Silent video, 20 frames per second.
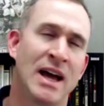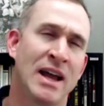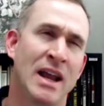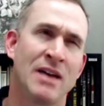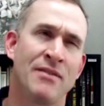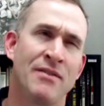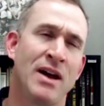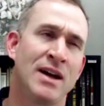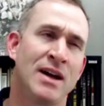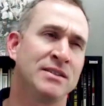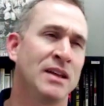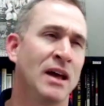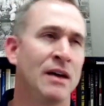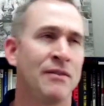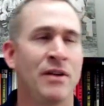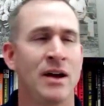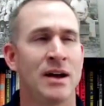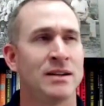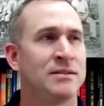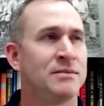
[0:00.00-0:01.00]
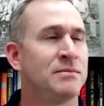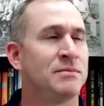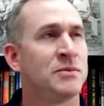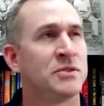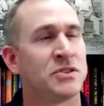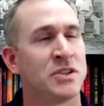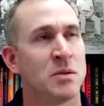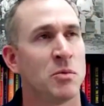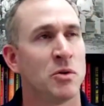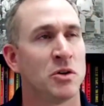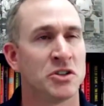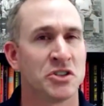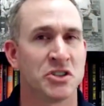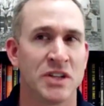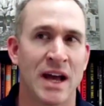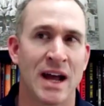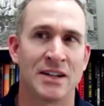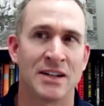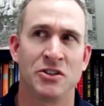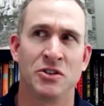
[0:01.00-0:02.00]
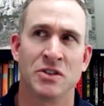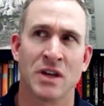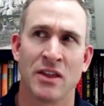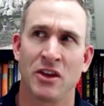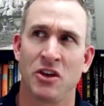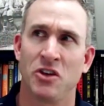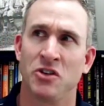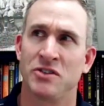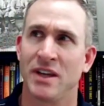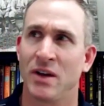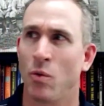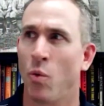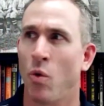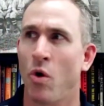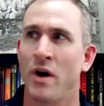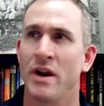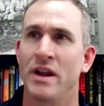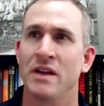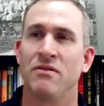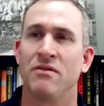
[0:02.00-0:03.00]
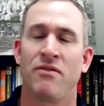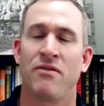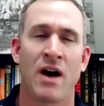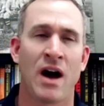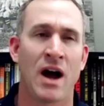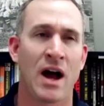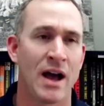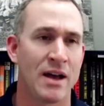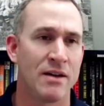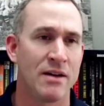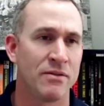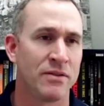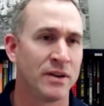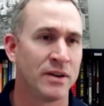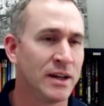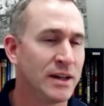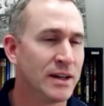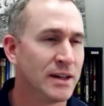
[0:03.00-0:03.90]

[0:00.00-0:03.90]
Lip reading: and I've had similar stats. I think you said 1 in 5.